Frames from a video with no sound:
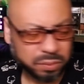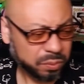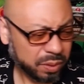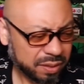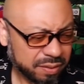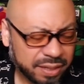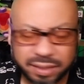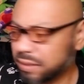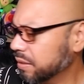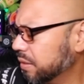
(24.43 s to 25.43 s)
where's that?
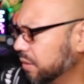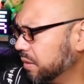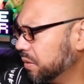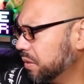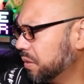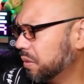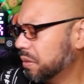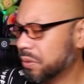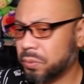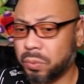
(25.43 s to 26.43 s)

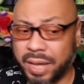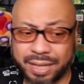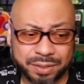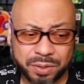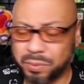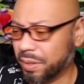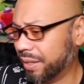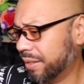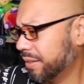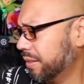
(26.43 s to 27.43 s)
Wait, no way.
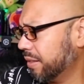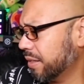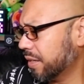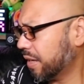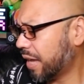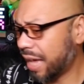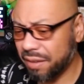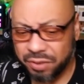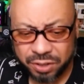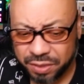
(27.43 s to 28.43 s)
I haven't
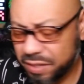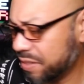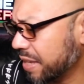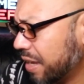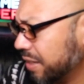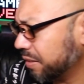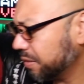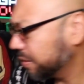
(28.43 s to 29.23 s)
heard this sound in...